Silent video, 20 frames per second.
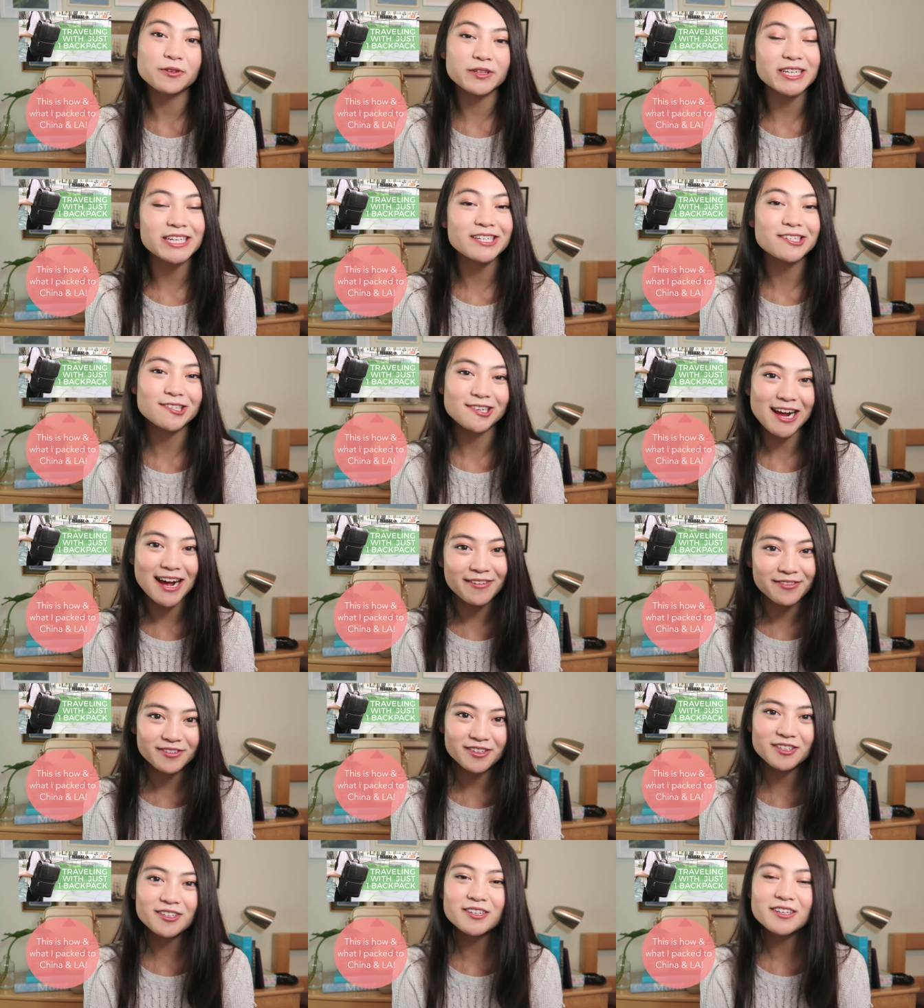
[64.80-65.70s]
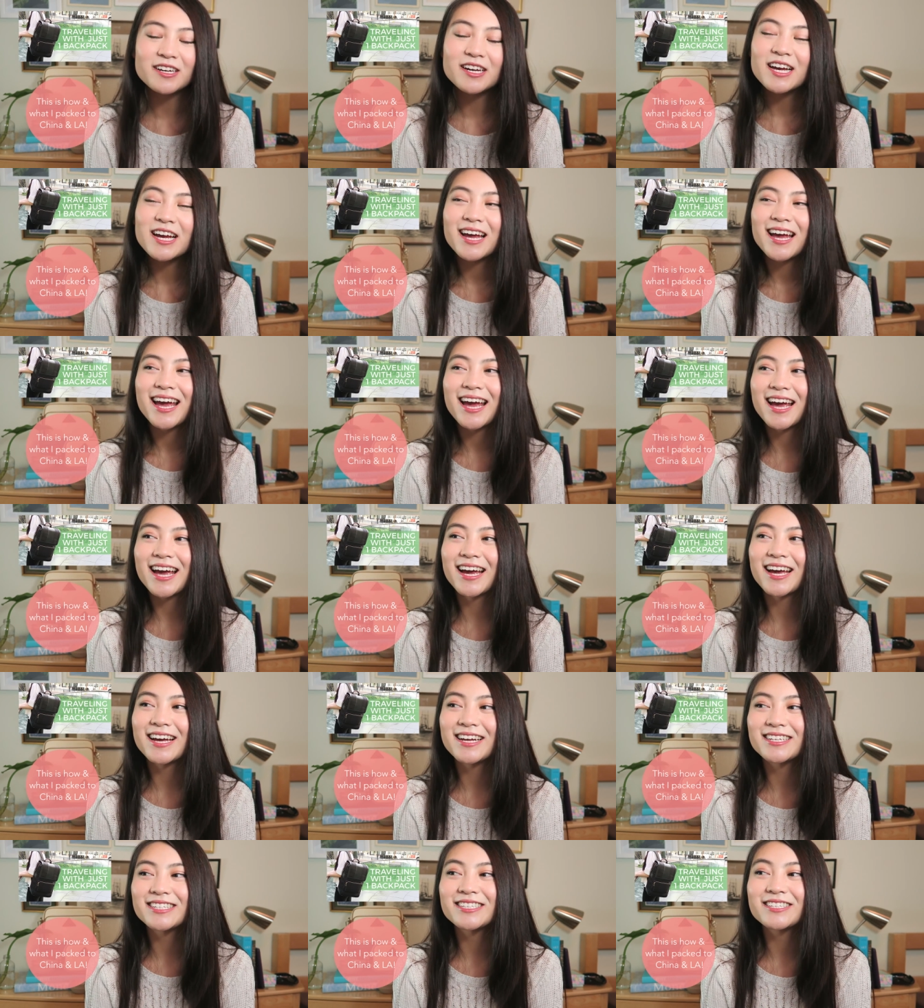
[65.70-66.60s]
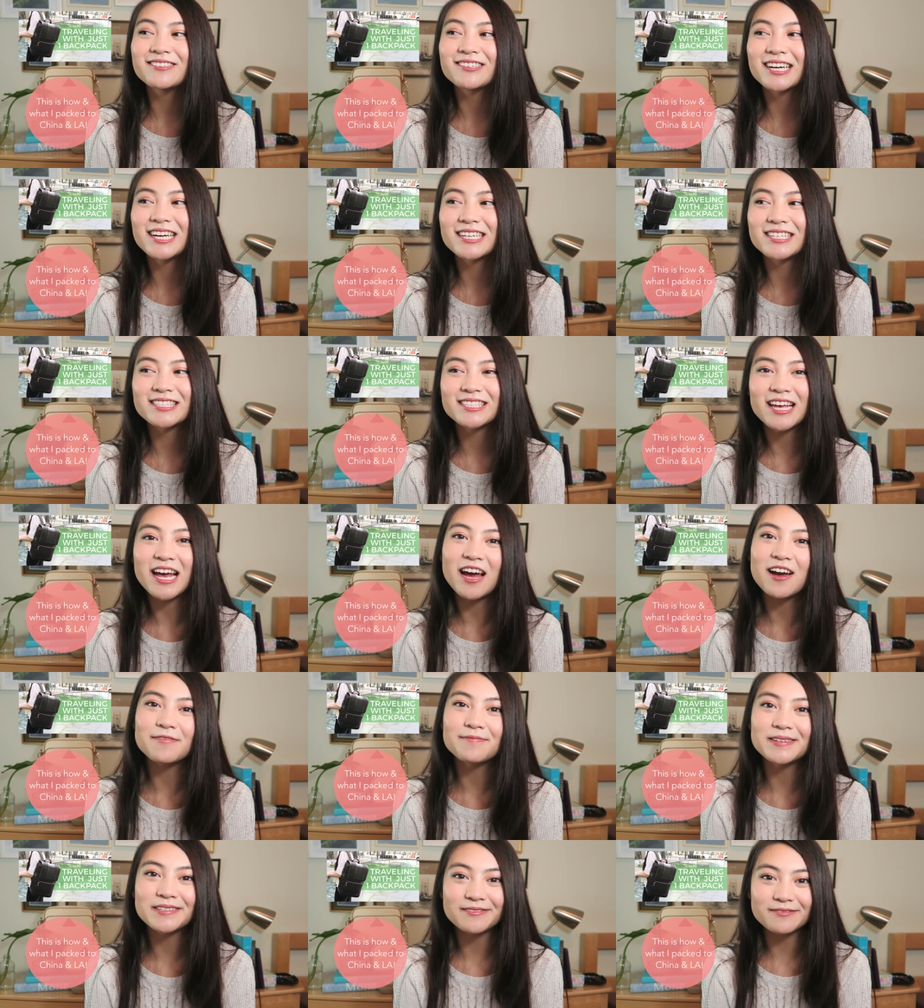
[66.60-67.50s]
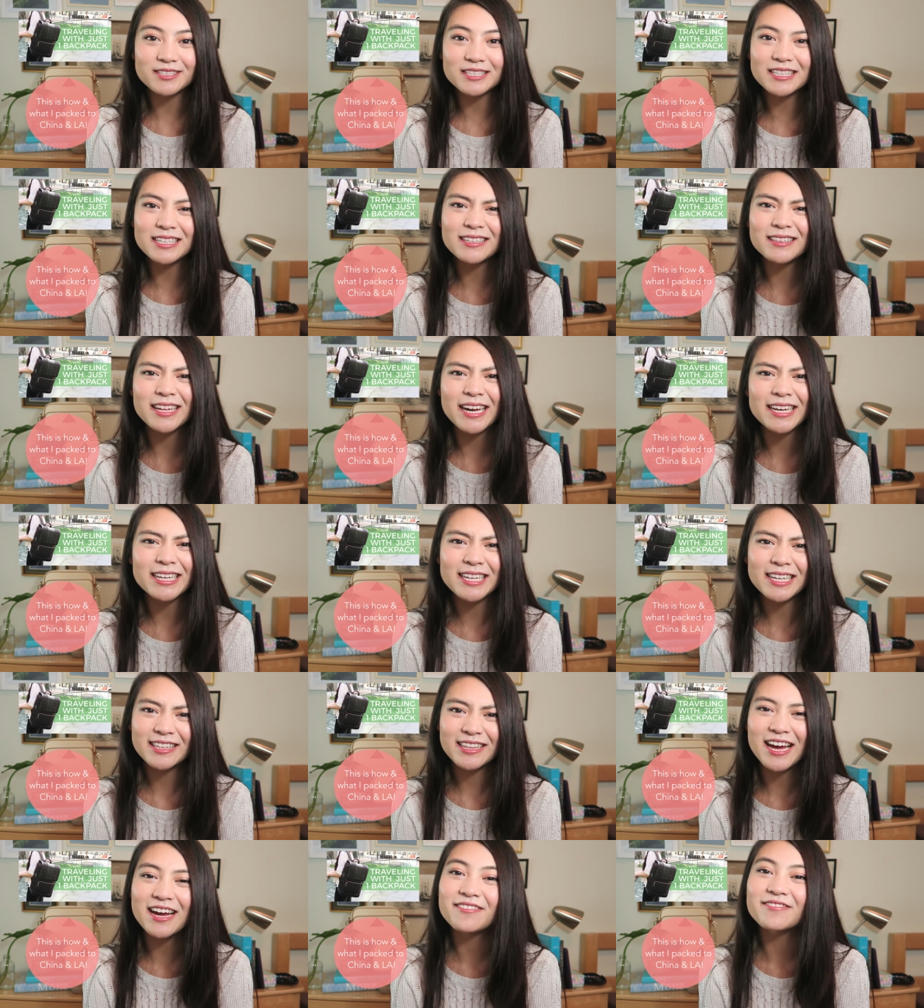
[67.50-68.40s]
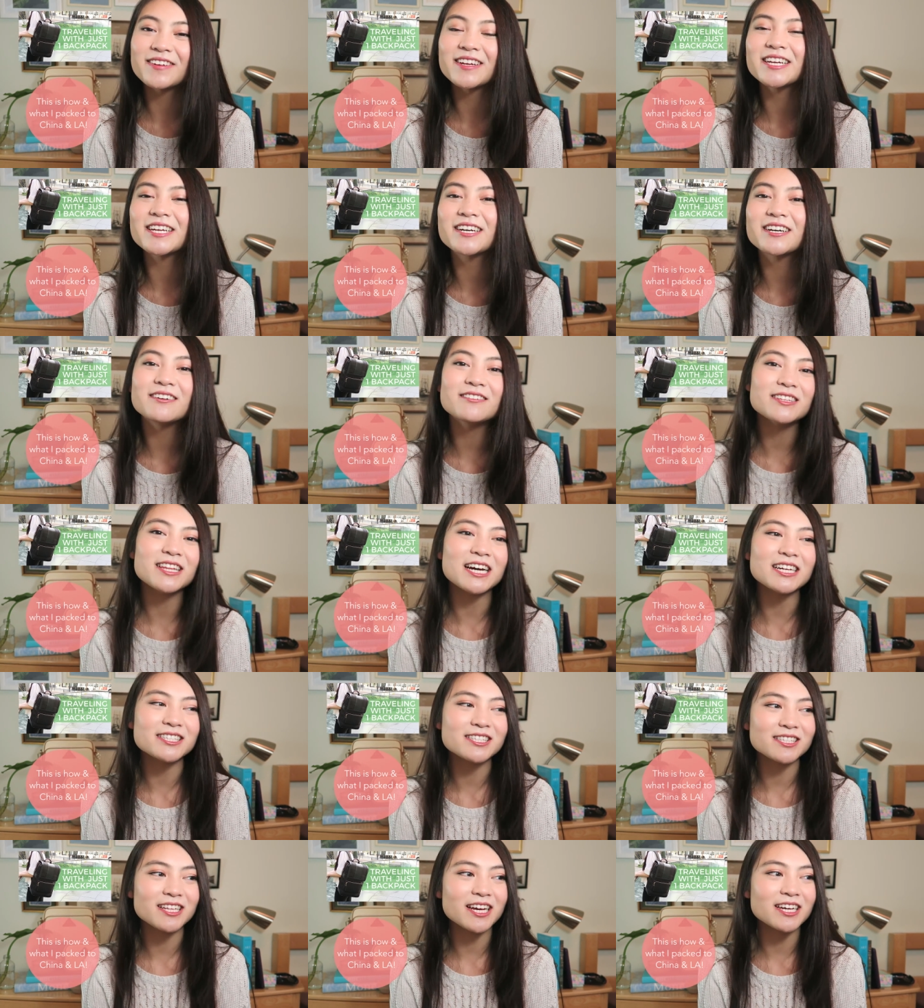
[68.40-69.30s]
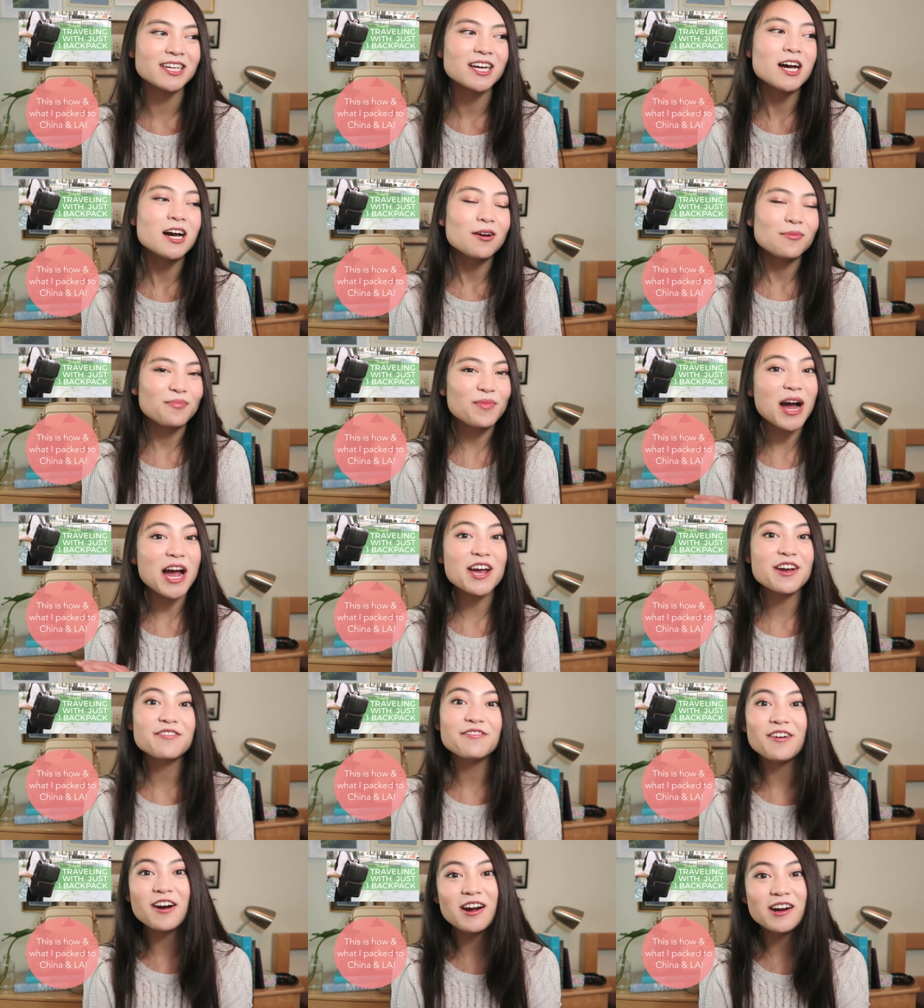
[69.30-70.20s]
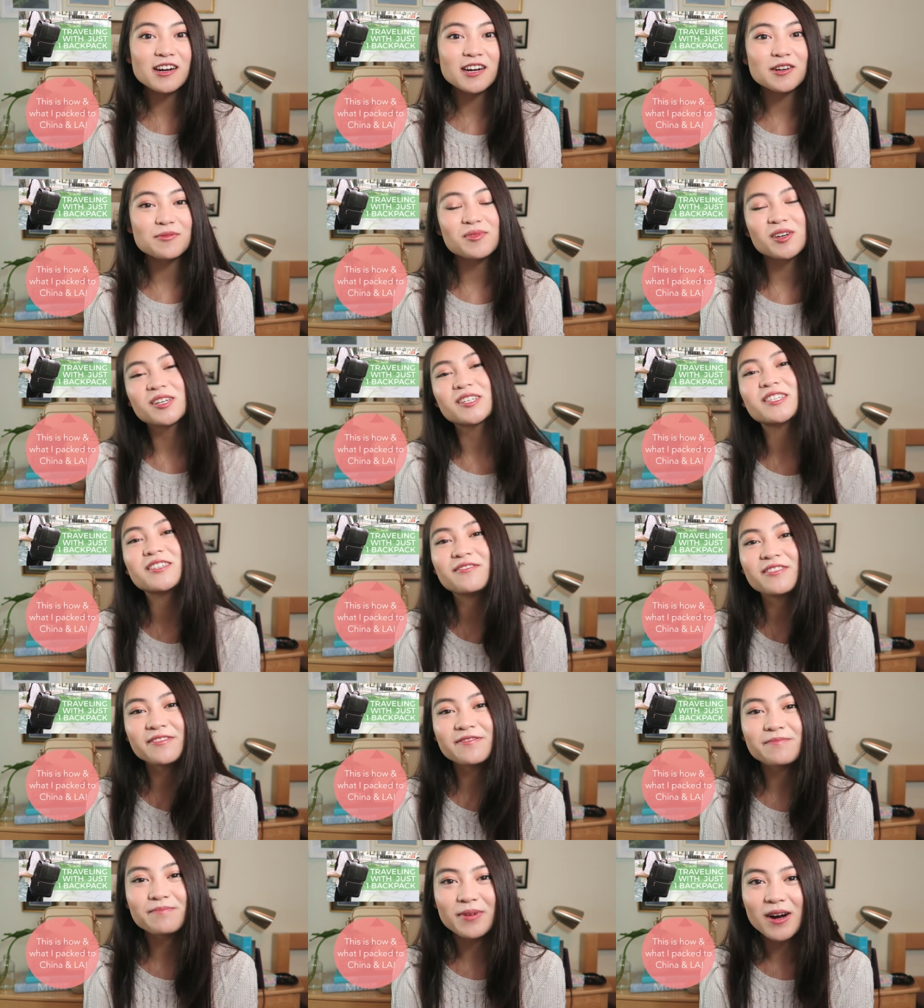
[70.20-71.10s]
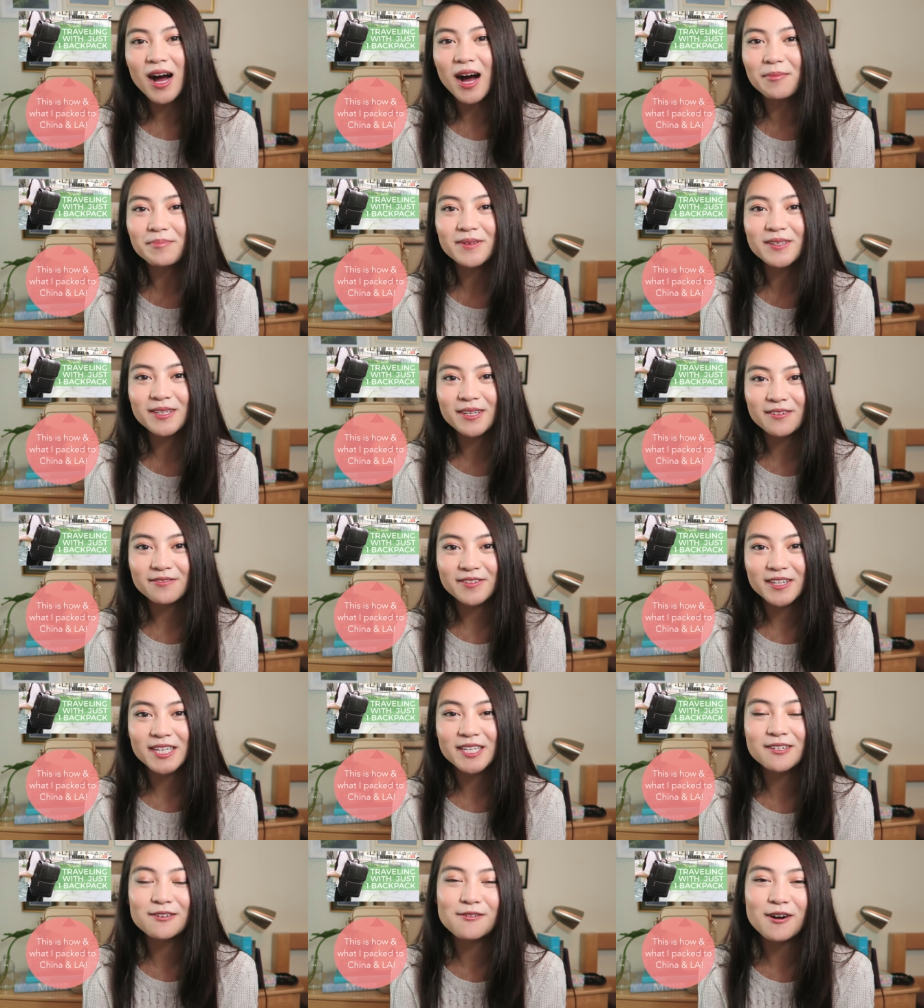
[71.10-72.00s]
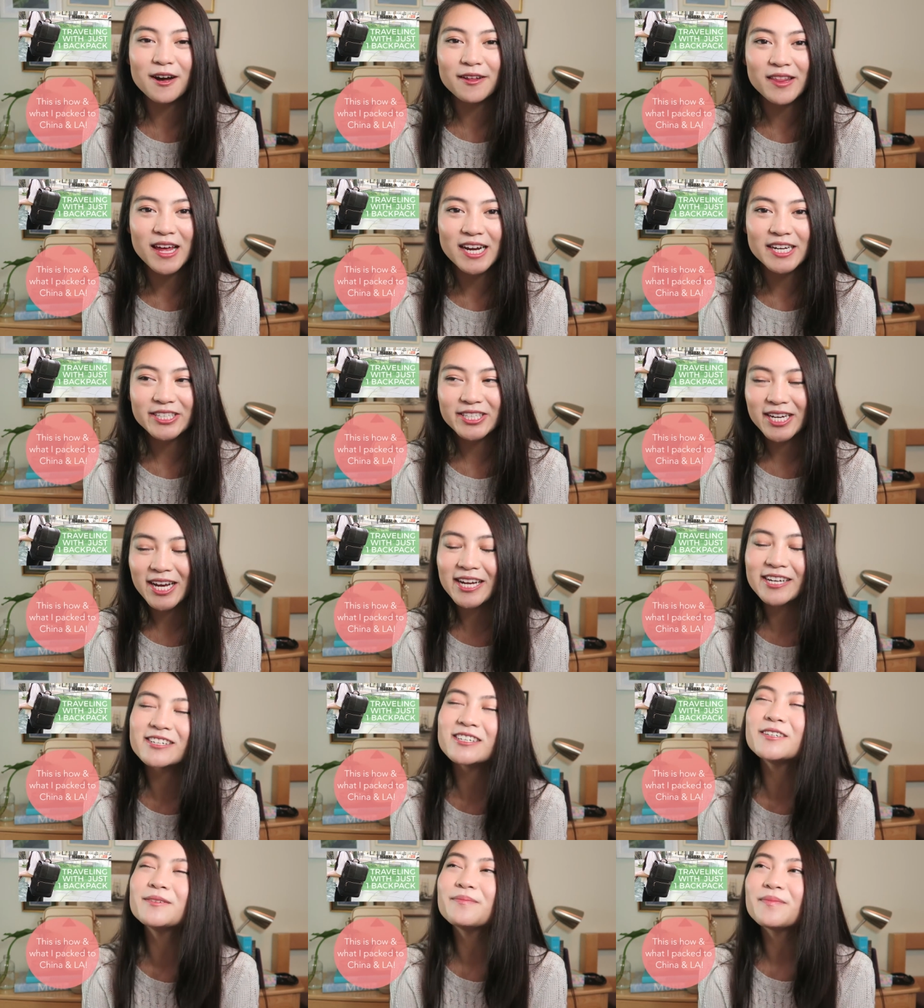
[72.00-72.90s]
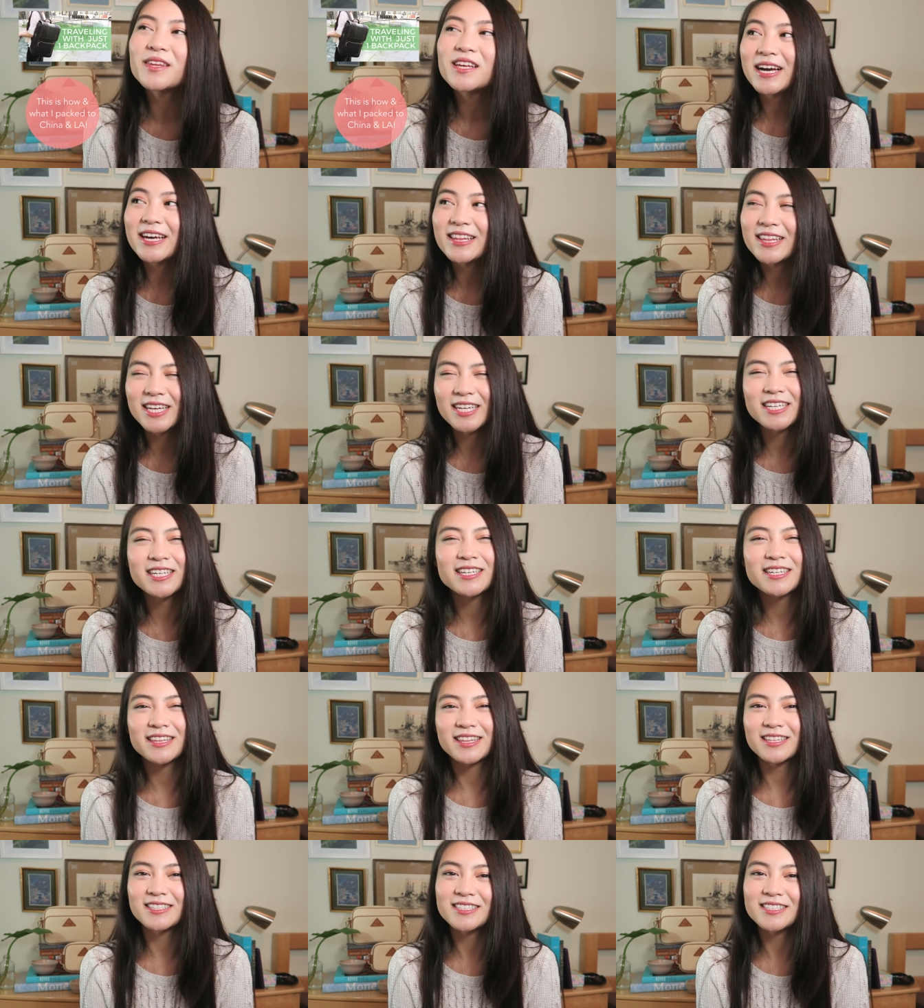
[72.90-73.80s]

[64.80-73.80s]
only travel. And you guys have been really liking that video. That's like by far our most popular video on that channel. I think